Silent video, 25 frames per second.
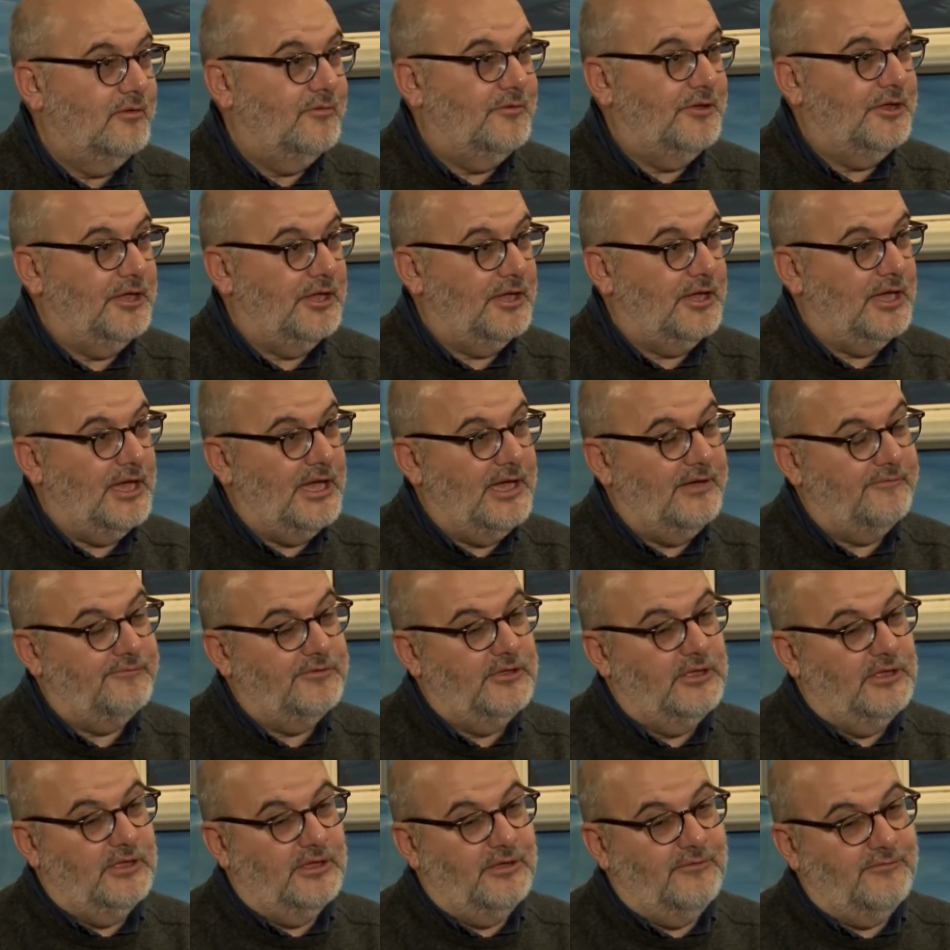We
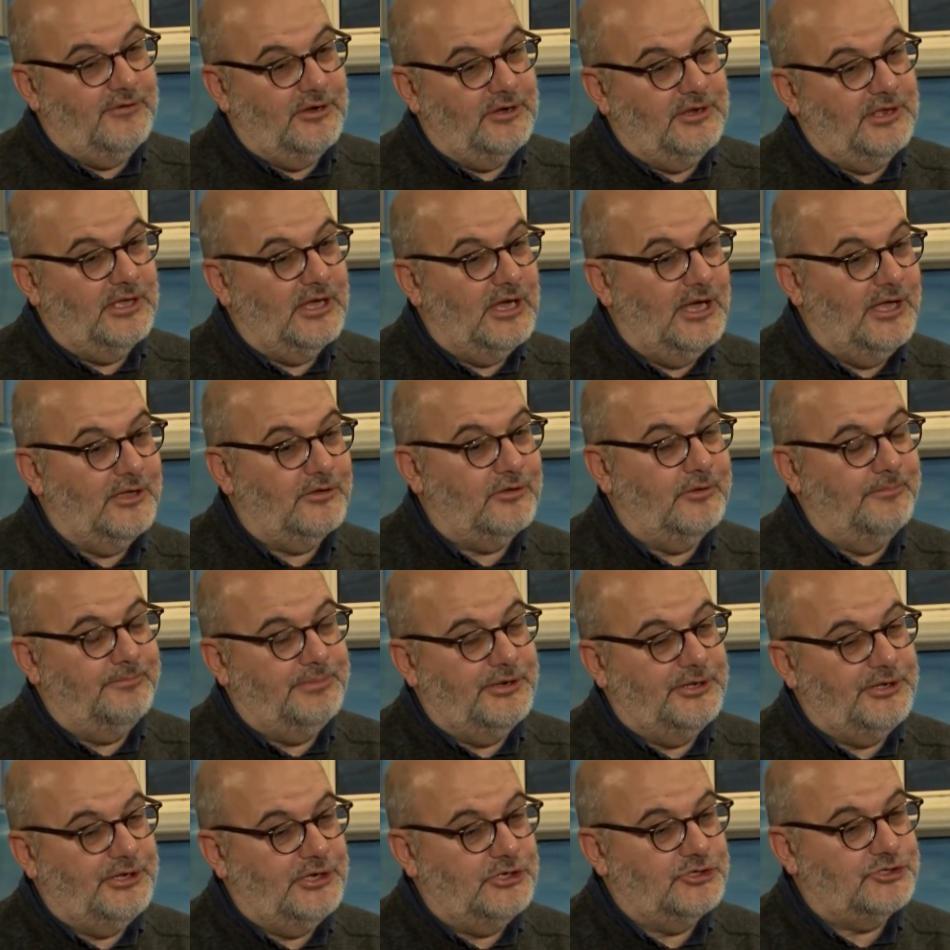have a very high
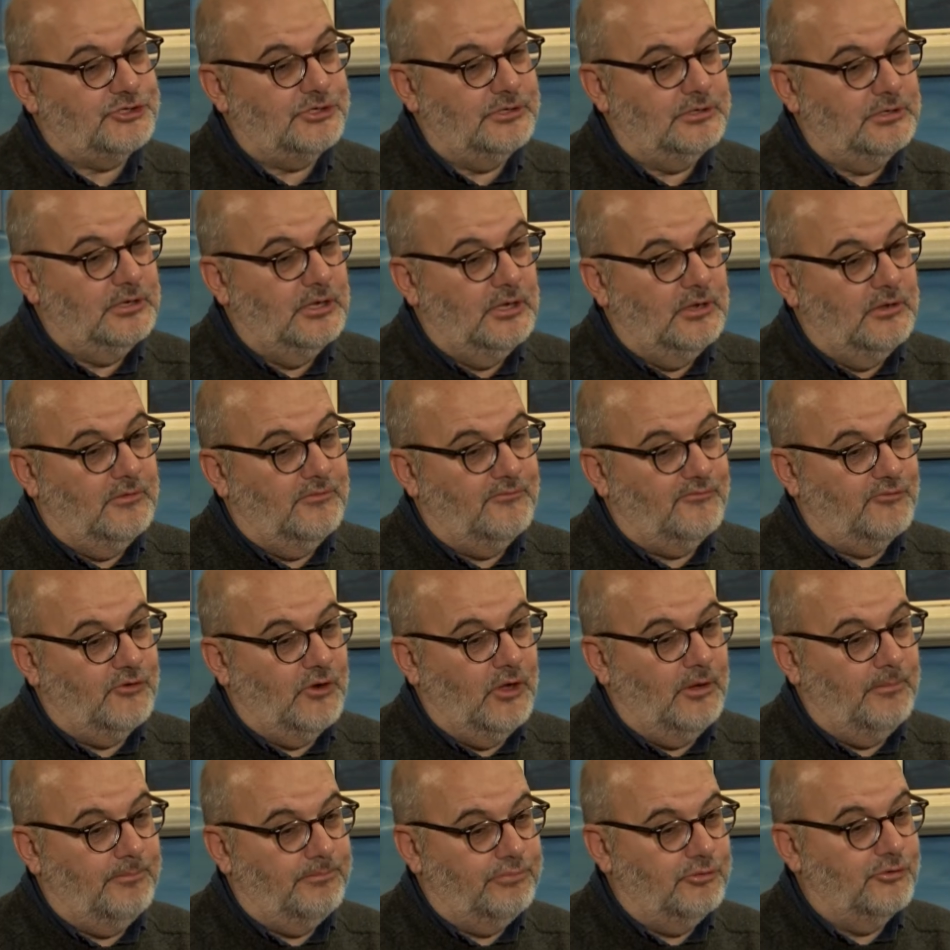competition
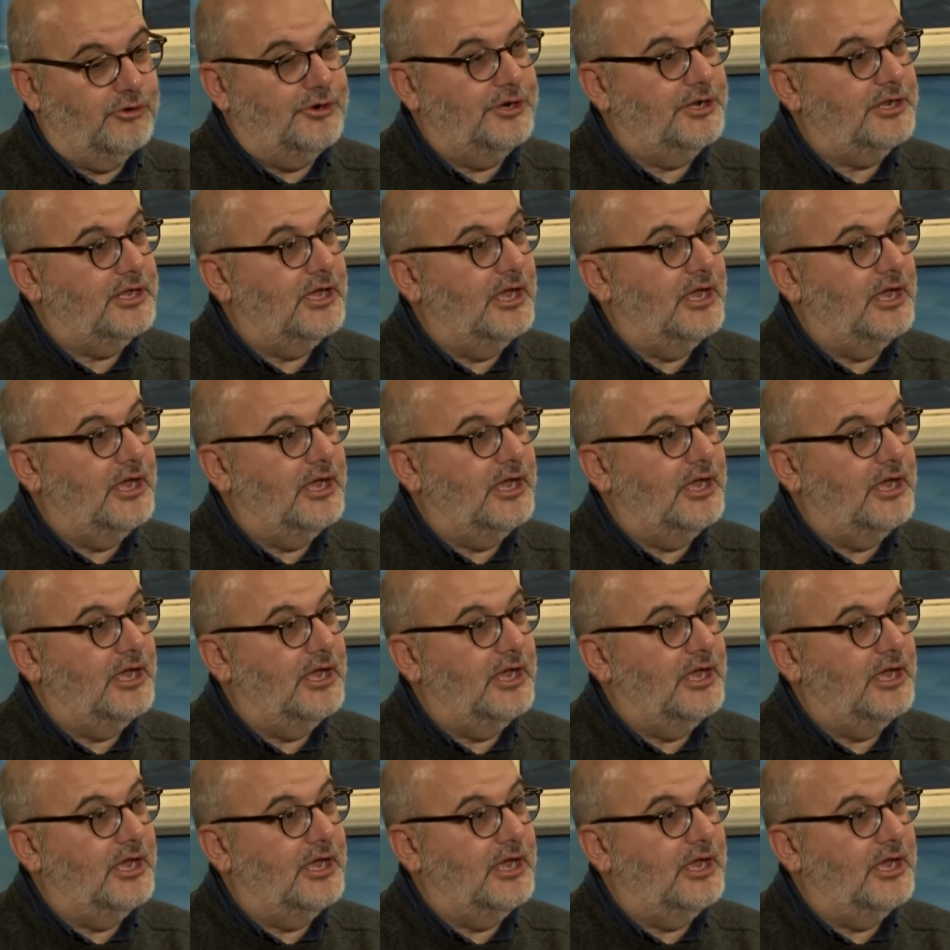from poorer